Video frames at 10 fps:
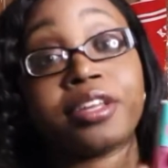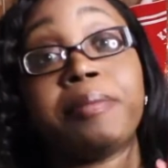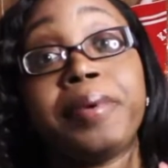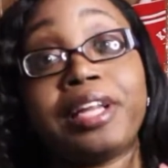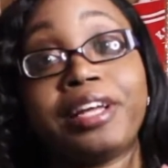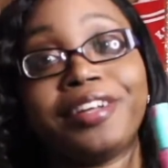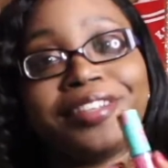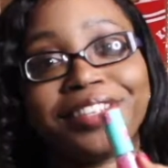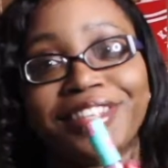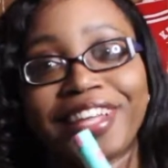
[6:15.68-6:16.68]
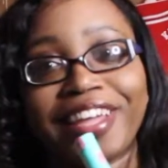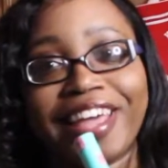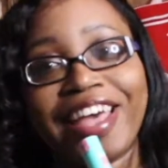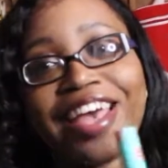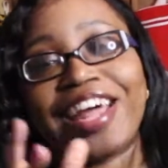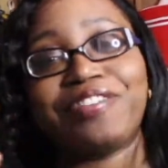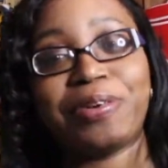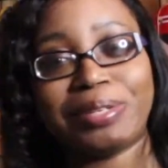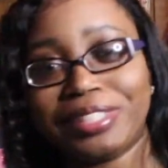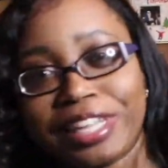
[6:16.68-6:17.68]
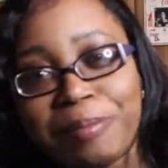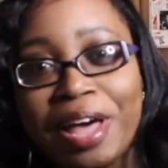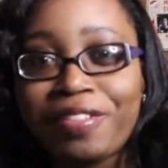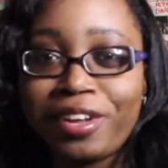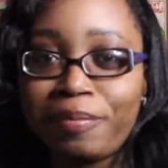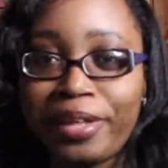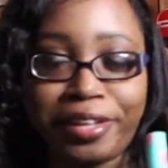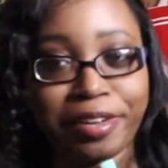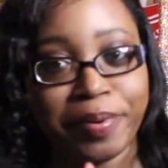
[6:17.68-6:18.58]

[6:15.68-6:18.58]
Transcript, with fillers: Camila, and of course it's named after Camila